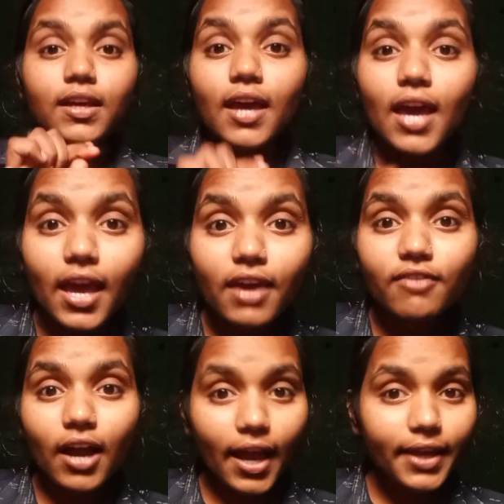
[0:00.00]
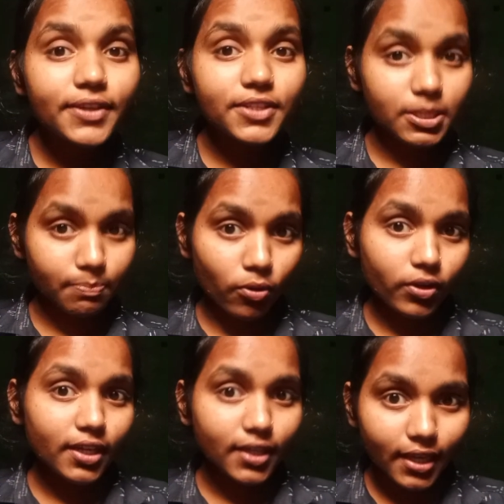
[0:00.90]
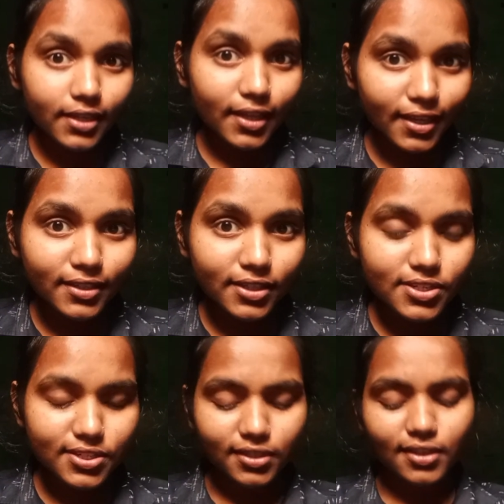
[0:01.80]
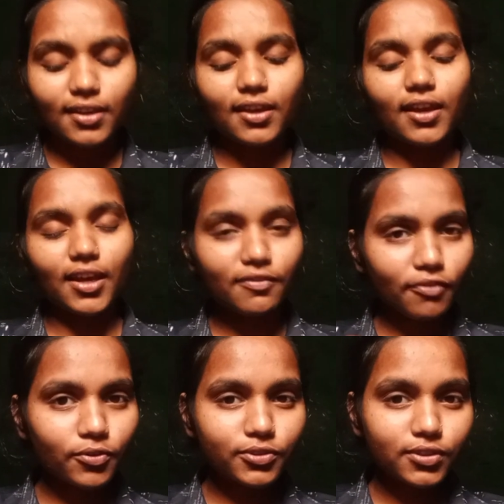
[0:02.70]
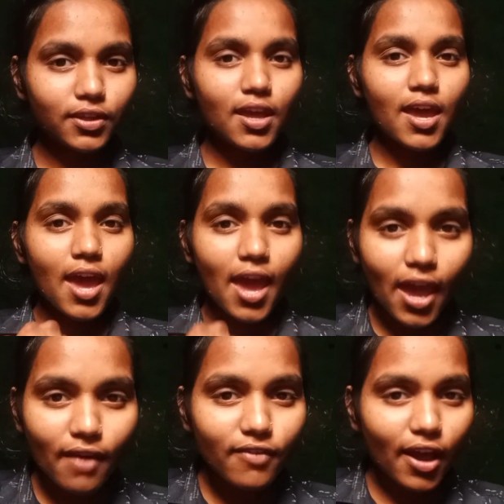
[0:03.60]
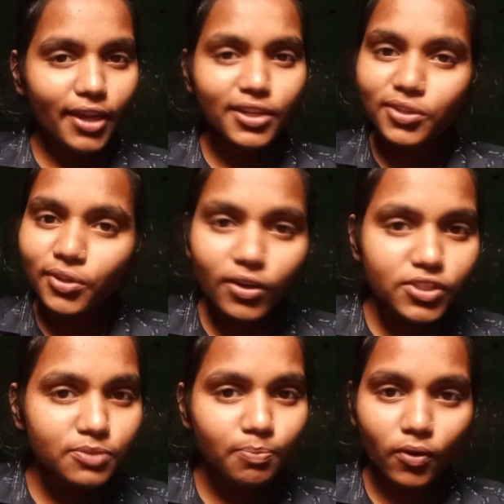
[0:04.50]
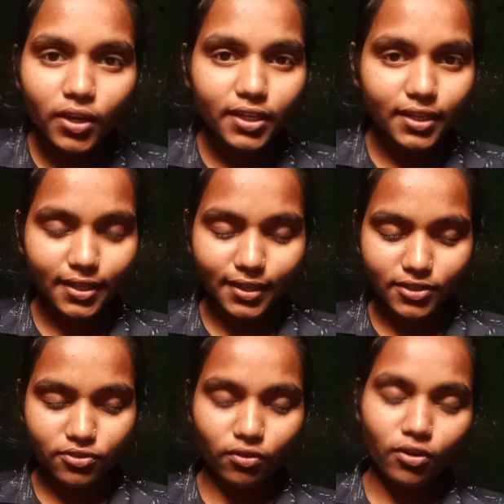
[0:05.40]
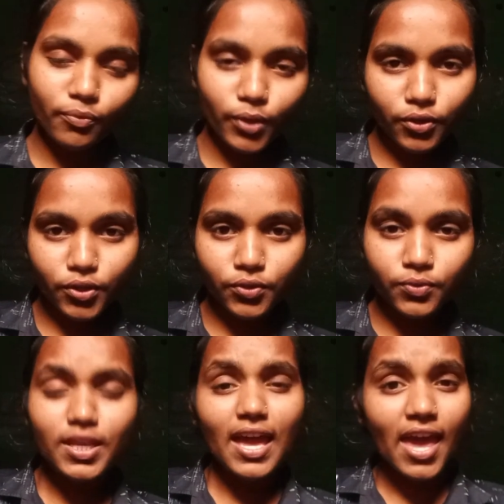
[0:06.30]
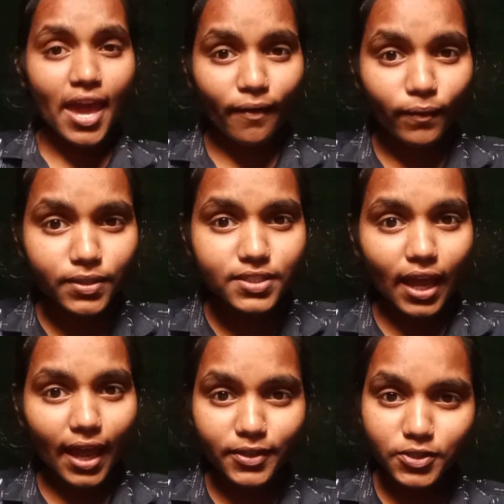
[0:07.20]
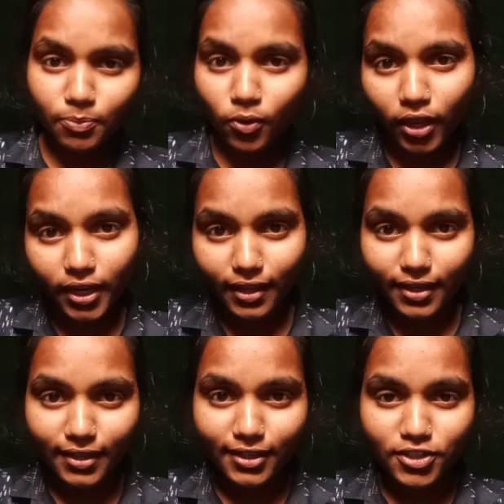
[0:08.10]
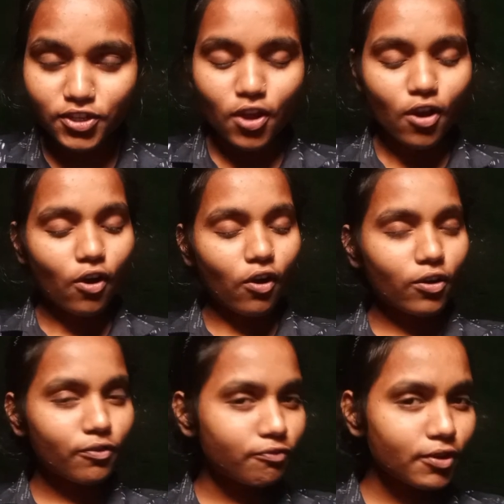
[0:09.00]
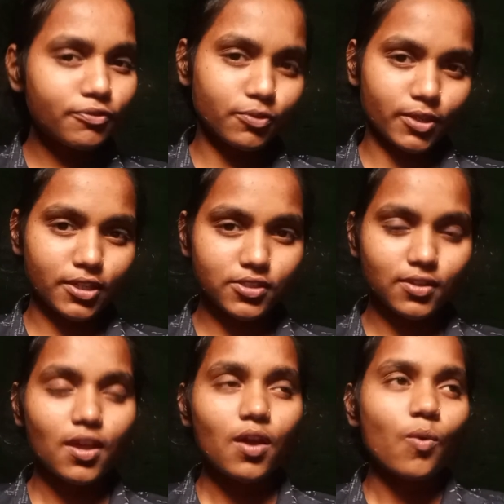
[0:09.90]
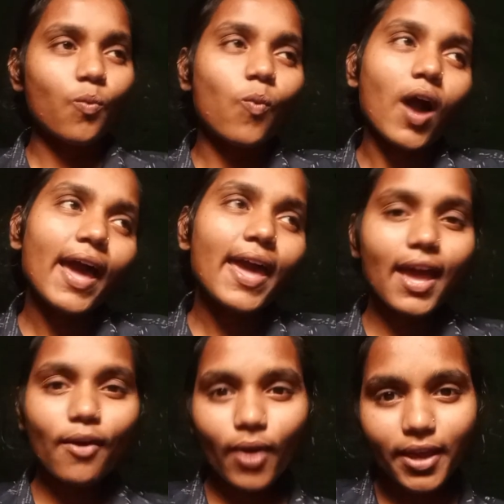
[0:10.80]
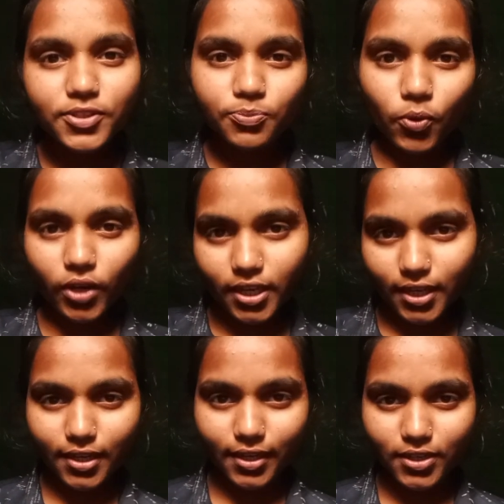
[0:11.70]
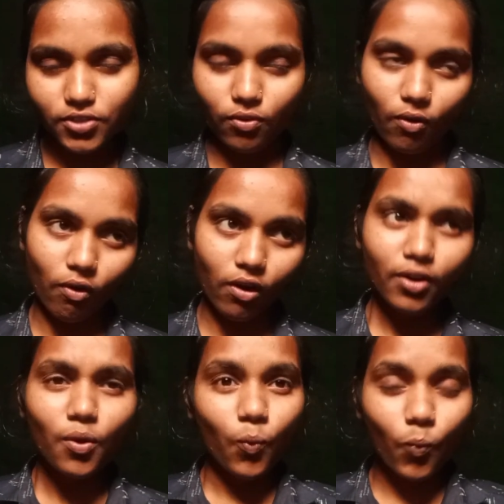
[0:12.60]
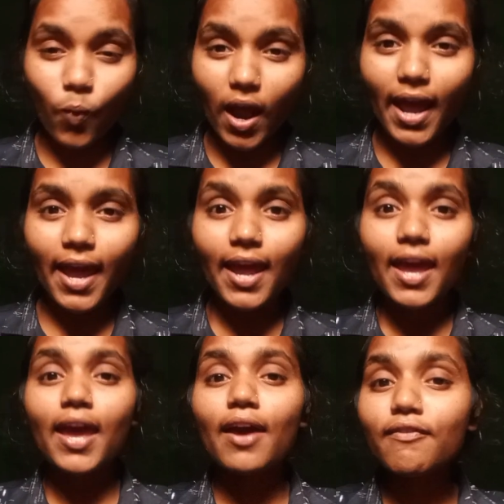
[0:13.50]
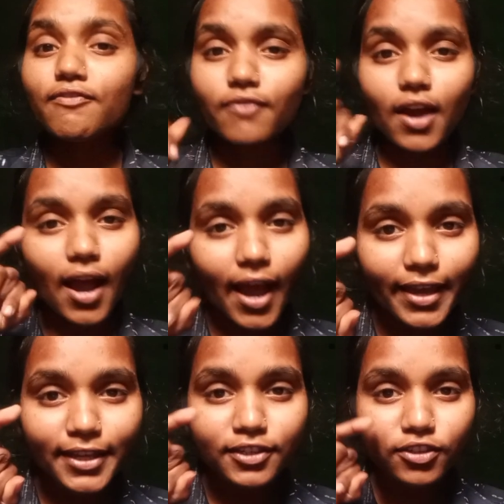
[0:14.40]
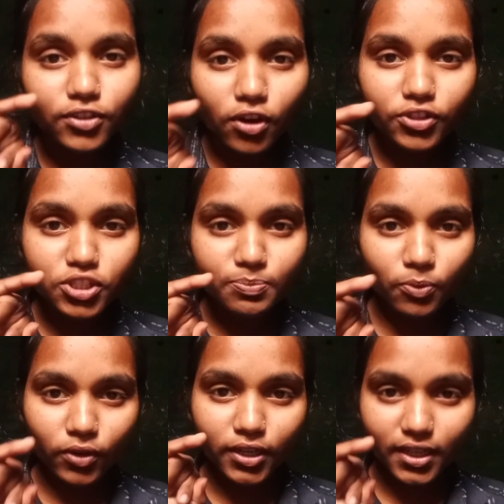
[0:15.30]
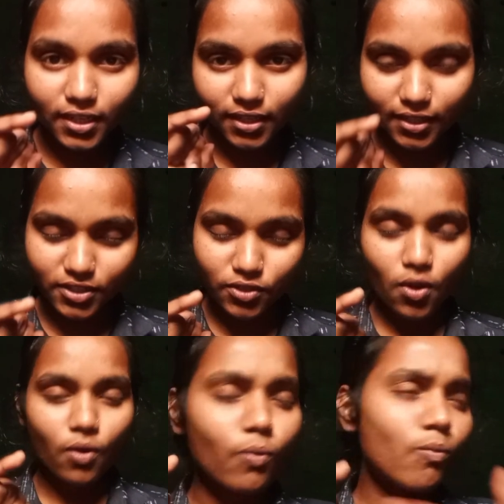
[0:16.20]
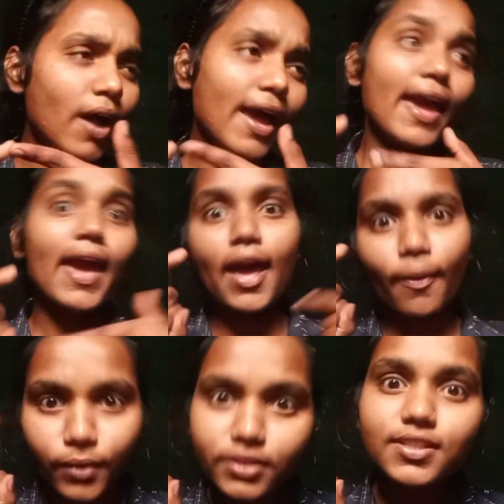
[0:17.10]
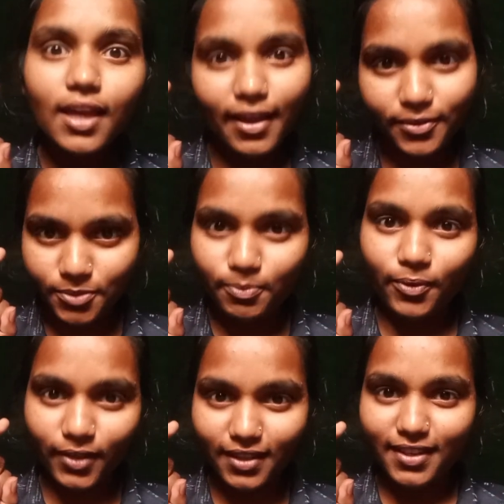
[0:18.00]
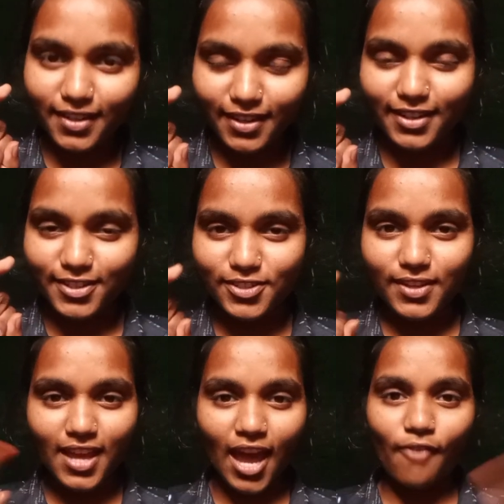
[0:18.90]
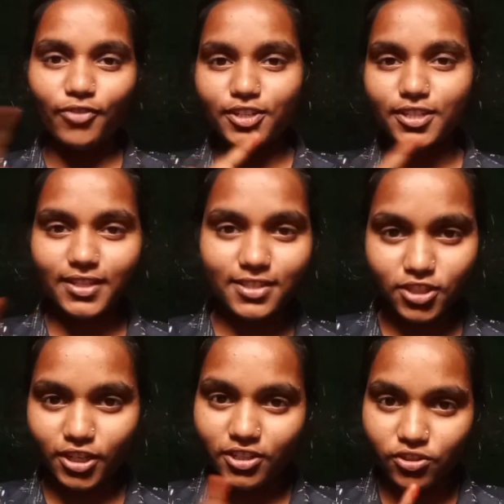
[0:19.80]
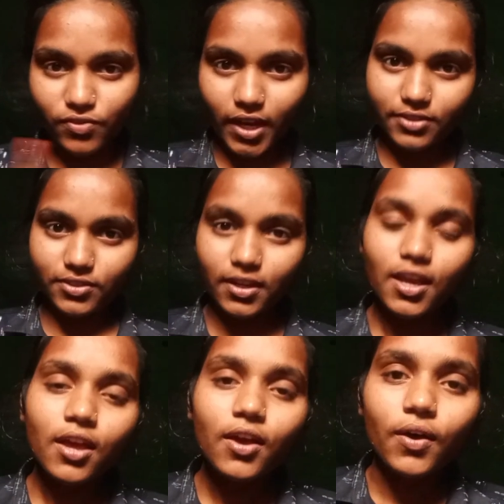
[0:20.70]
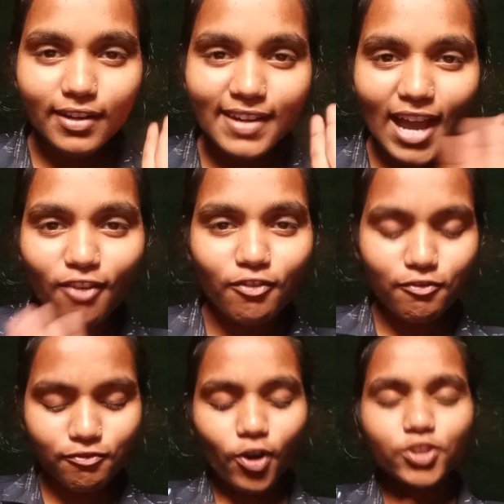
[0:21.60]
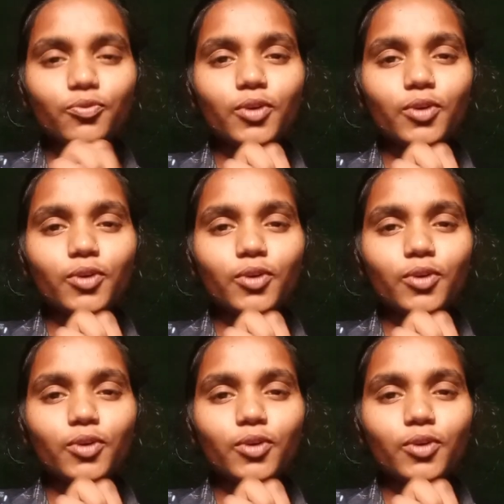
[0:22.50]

have I spoken in English? And fourth, have I not spoken in English? Or we could use haven't I spoken in English? Or fifth one is why have I spoken in English? Or why have I not spoken in English? Why haven't I spoken in English? Haven't, it's a contraction. Now, fourth